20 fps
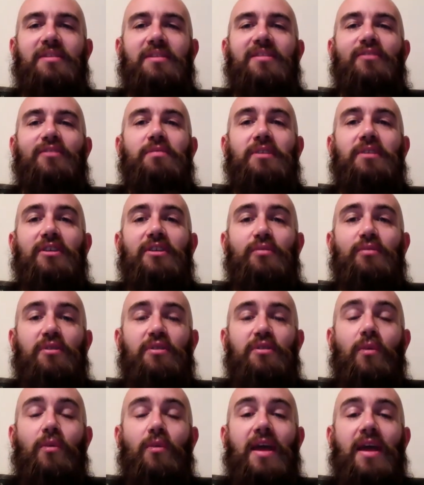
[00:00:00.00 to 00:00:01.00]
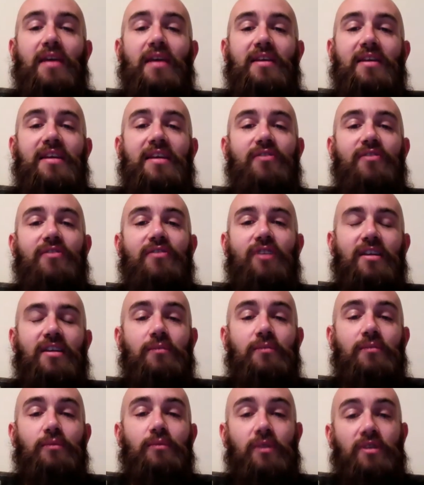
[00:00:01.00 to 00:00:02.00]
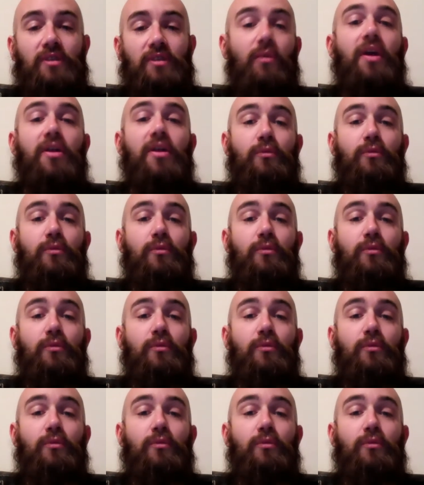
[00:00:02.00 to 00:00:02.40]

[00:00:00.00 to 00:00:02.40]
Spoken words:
been displeased with the way that with